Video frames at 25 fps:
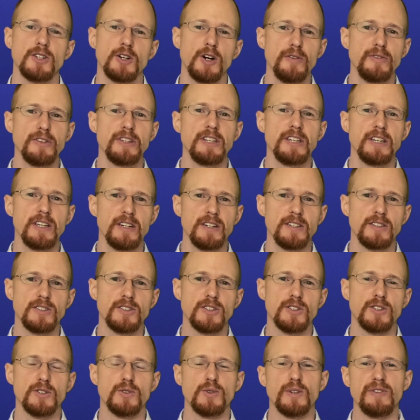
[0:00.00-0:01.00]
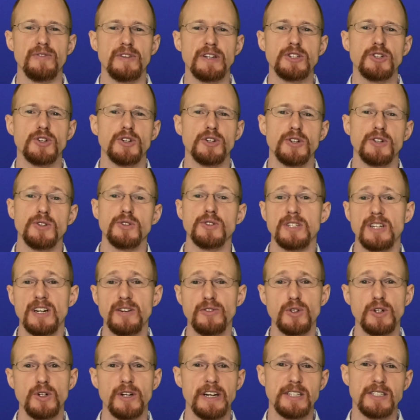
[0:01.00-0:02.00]
So over the years, we've introduced
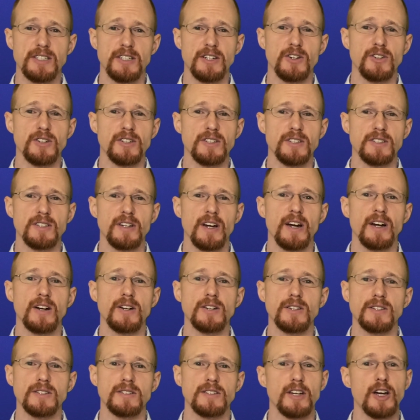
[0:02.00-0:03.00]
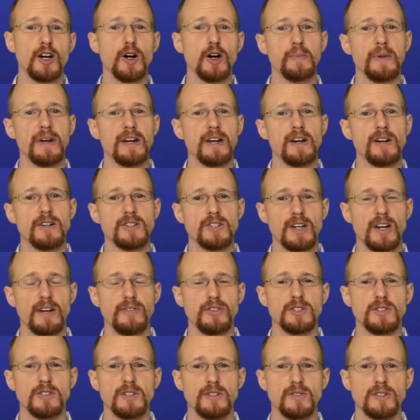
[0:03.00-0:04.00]
several asynchronous styles to help make our
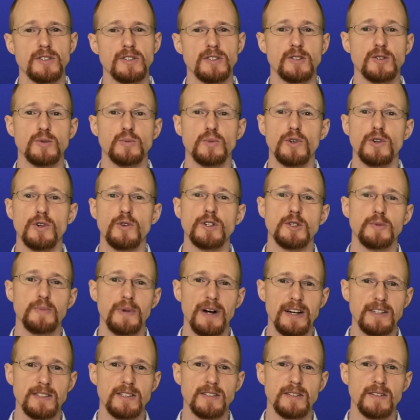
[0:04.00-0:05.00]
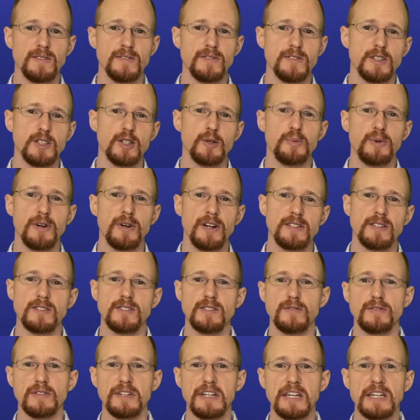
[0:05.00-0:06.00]
Java services more responsive in the
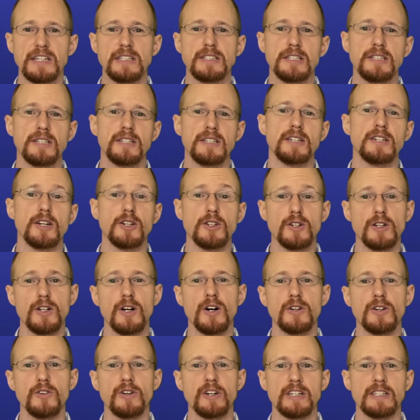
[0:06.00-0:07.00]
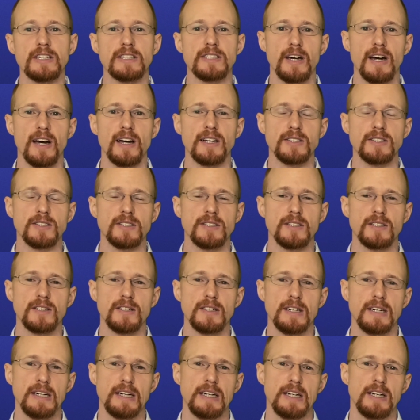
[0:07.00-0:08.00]
presence of latency and other long-running
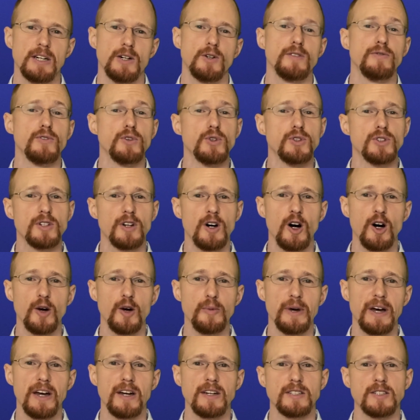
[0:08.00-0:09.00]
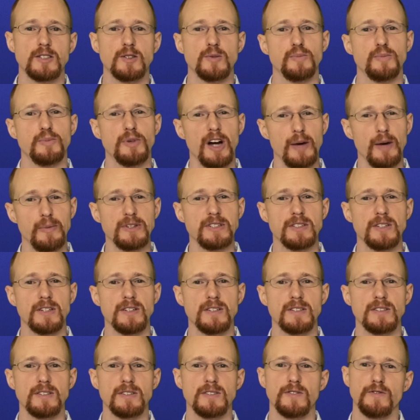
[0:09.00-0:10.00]
tasks. We've used callbacks,
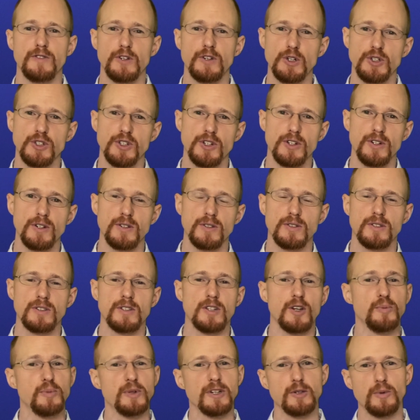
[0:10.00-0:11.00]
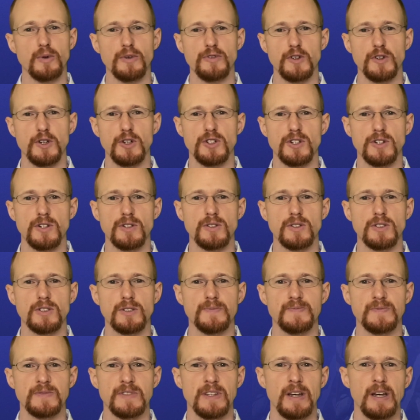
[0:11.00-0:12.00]
promises, futures, completable
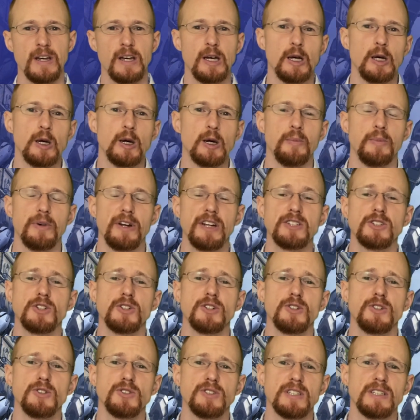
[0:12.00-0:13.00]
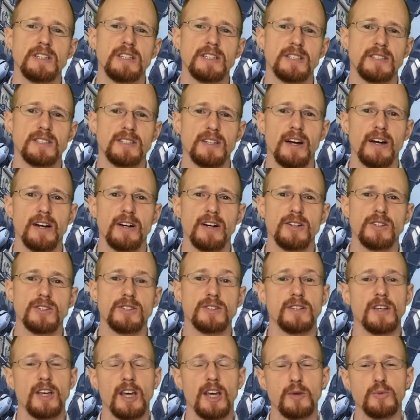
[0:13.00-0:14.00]
futures, but introducing these
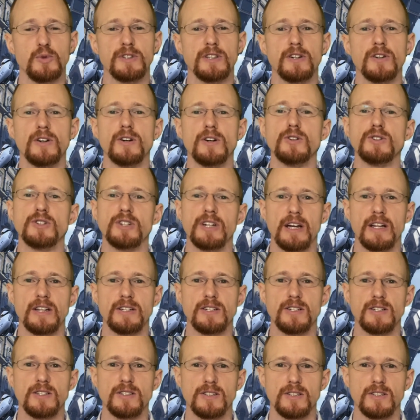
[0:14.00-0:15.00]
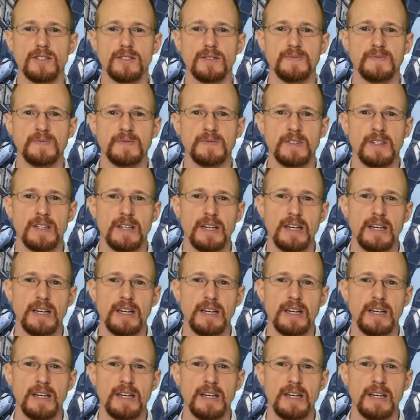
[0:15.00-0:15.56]
styles came with their own challenges.